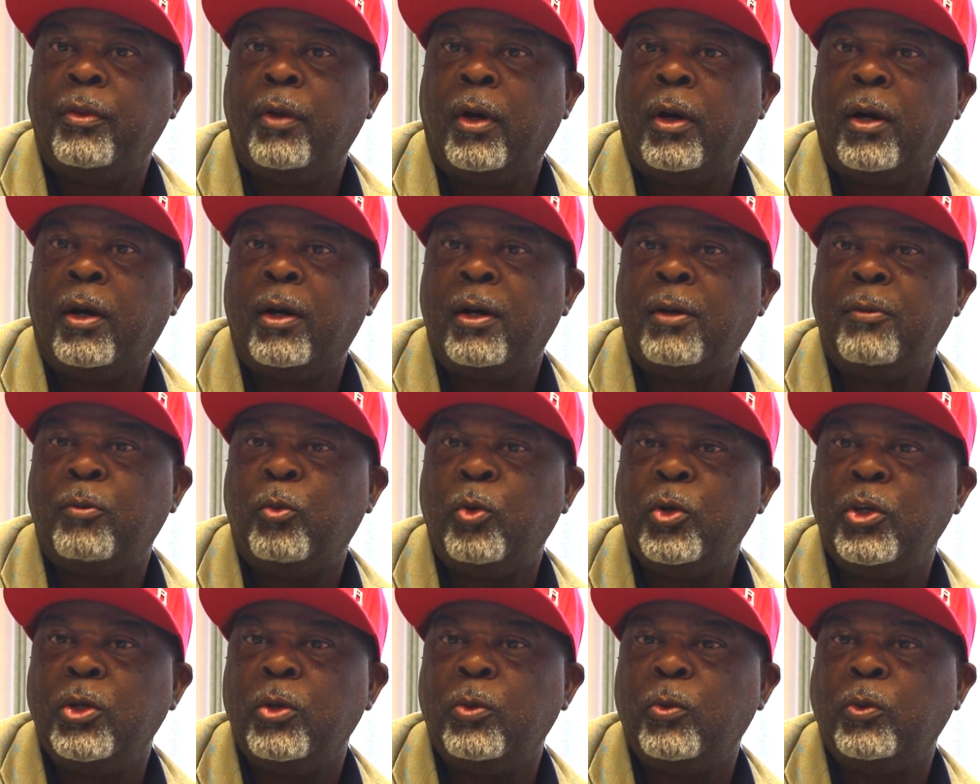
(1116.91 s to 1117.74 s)
uh,
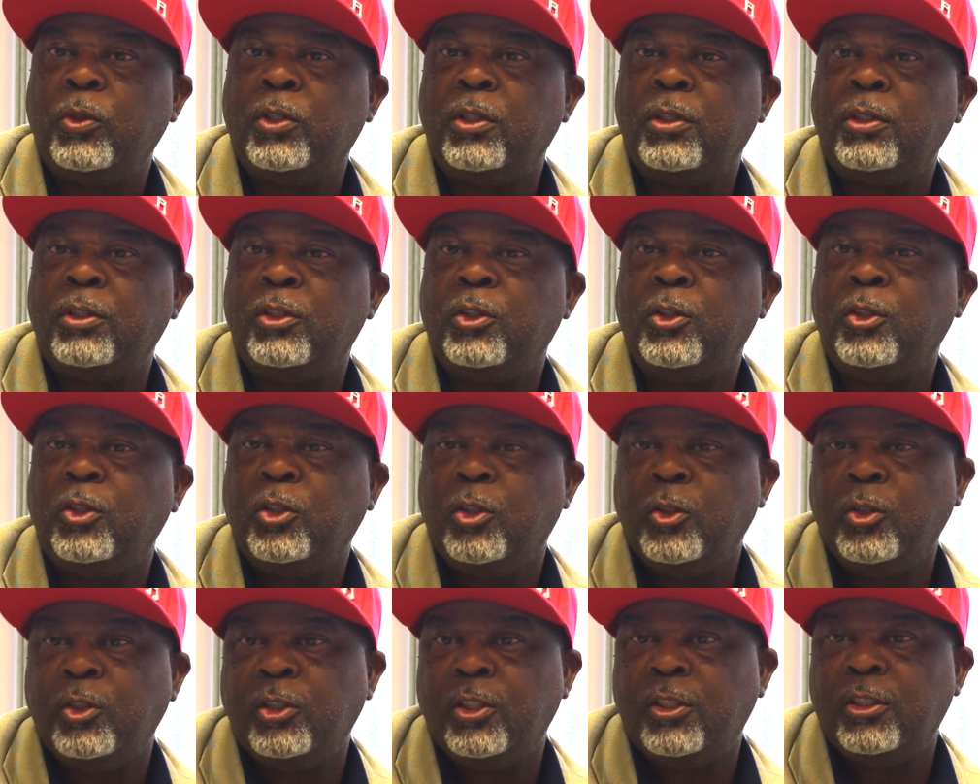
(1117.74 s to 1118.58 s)
when you, to, you,
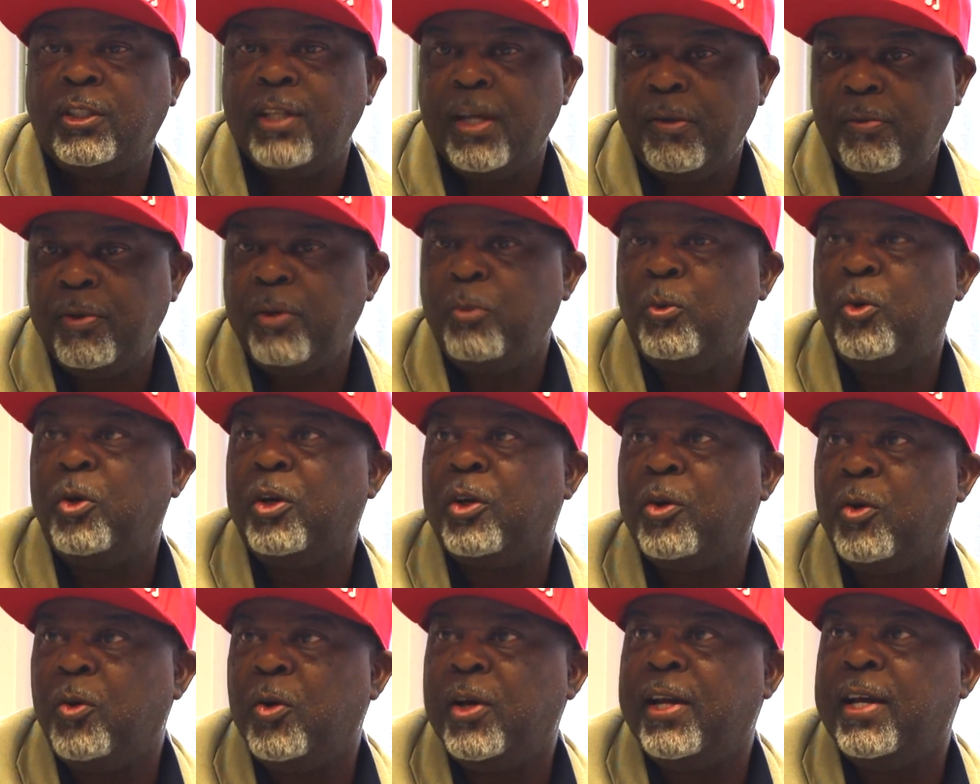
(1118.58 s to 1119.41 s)
you definitely want
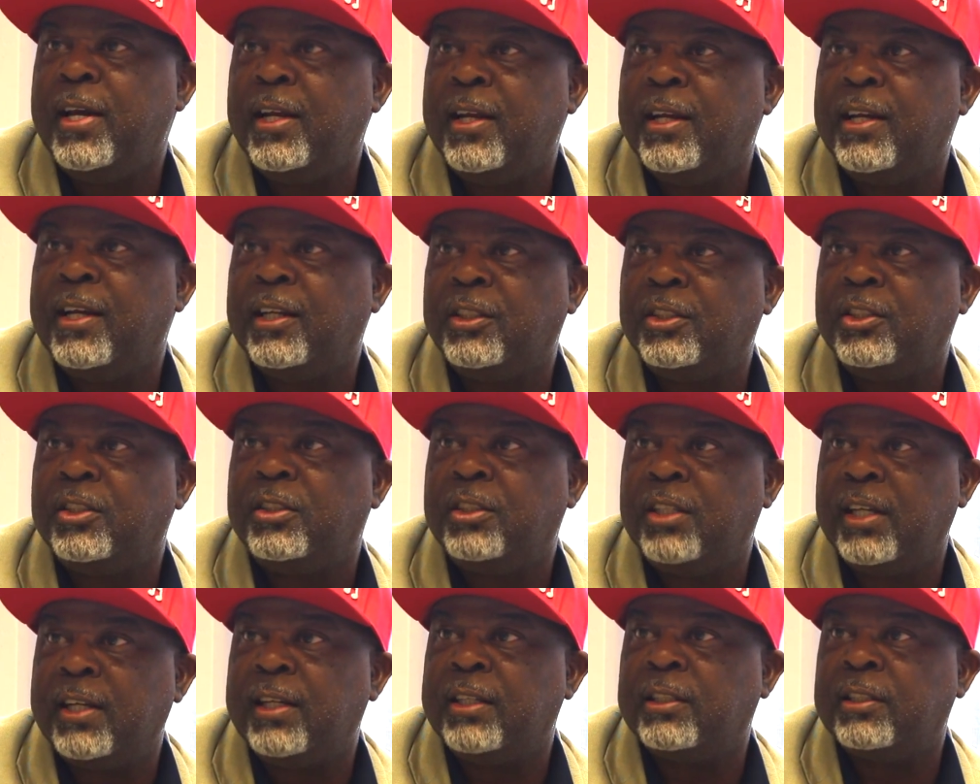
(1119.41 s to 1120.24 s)
to go ahead and get your
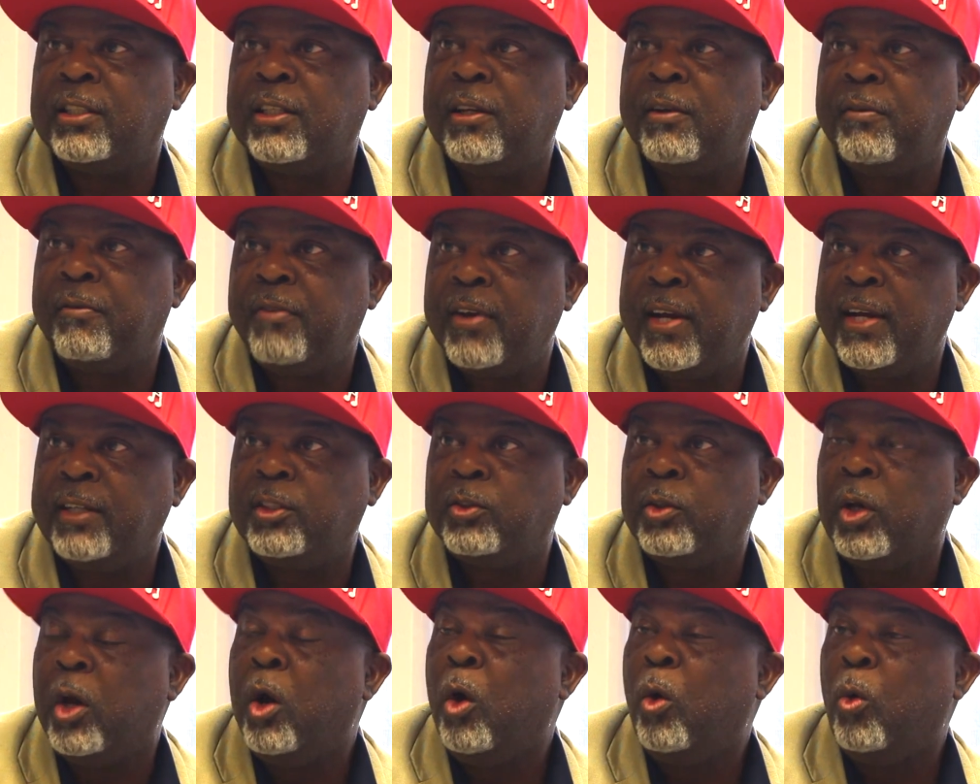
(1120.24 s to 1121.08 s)
tickets in
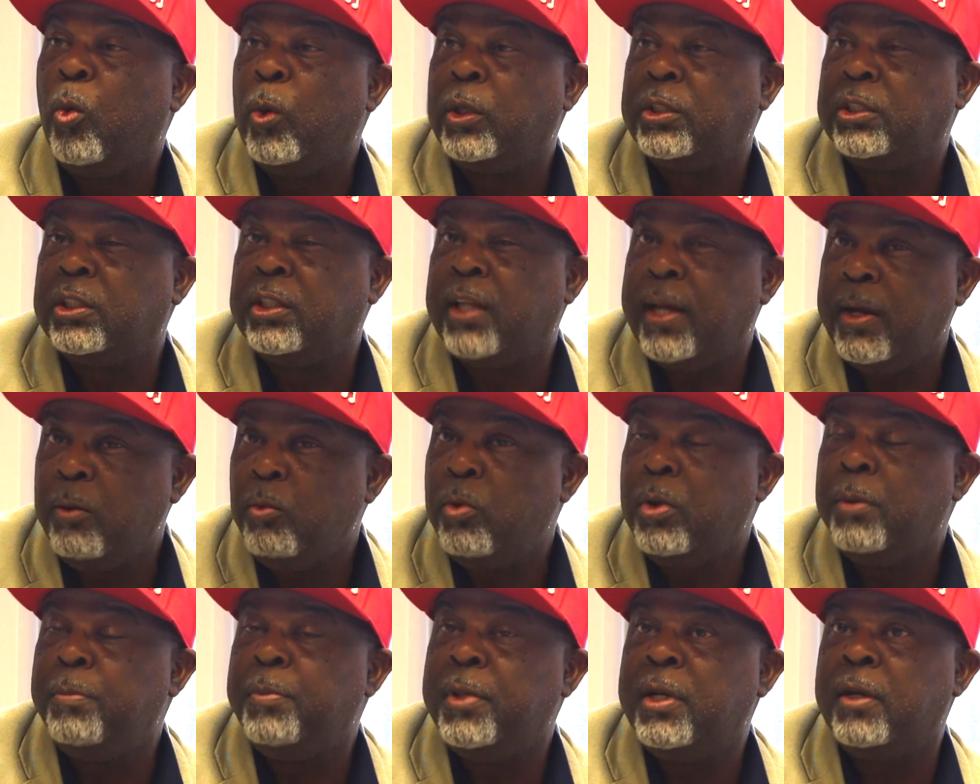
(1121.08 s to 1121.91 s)
advance, which they
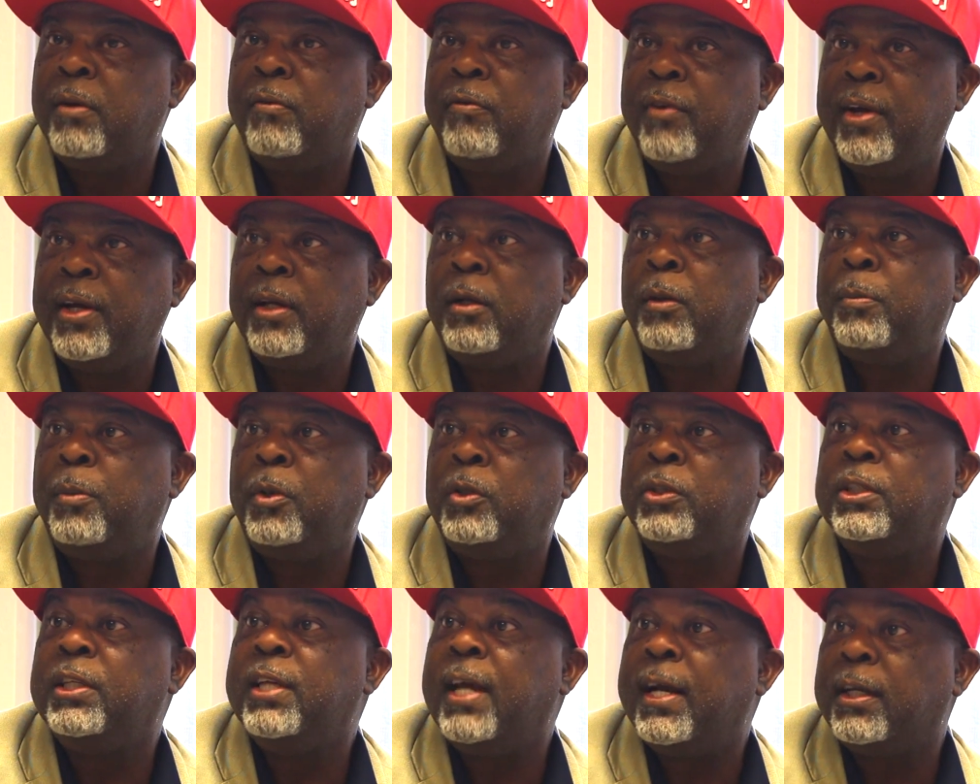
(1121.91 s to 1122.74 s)
will be
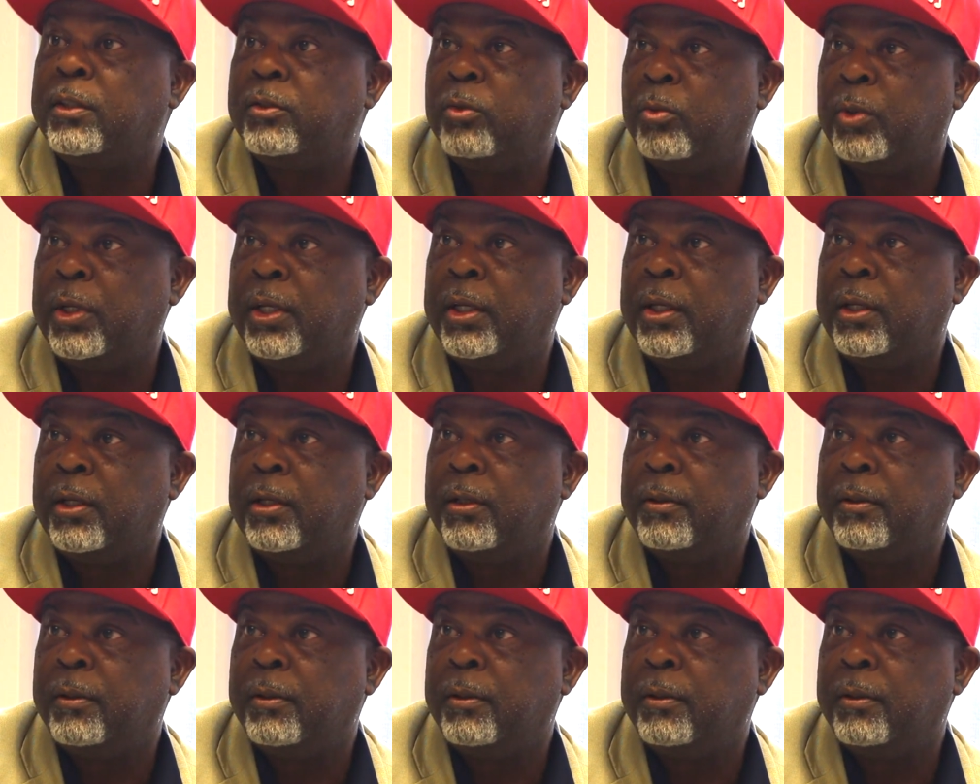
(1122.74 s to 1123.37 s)
available next week.